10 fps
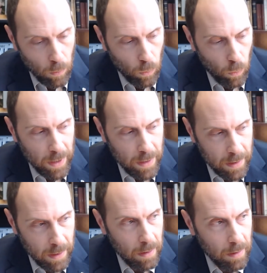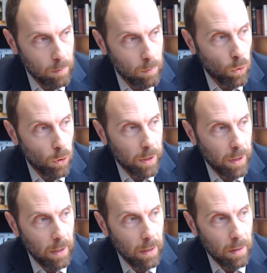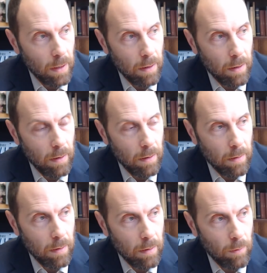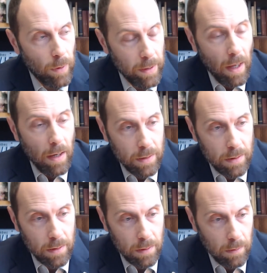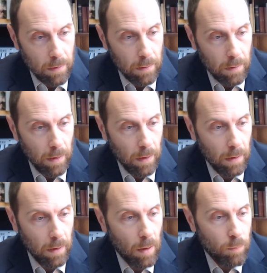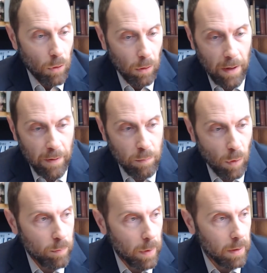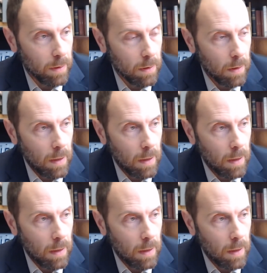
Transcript: We see them working with us in our pro-life movement.